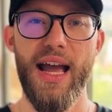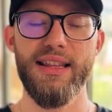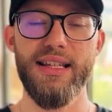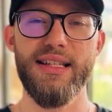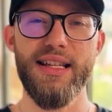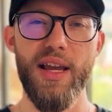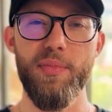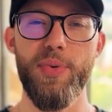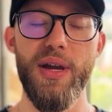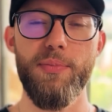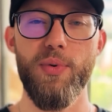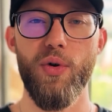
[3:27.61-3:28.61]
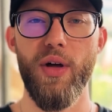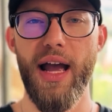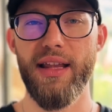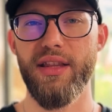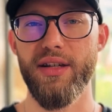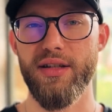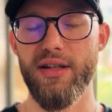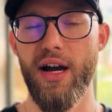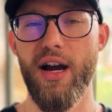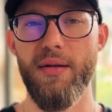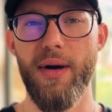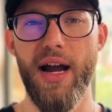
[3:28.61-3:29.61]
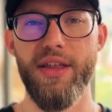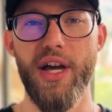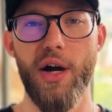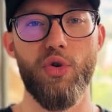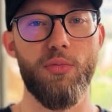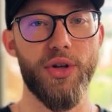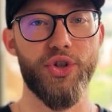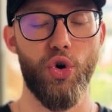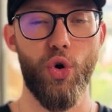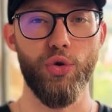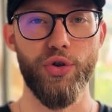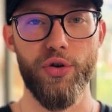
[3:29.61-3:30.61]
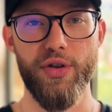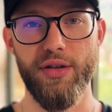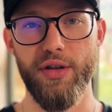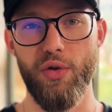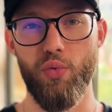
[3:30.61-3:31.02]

And these same people at this time, I thought were much older than they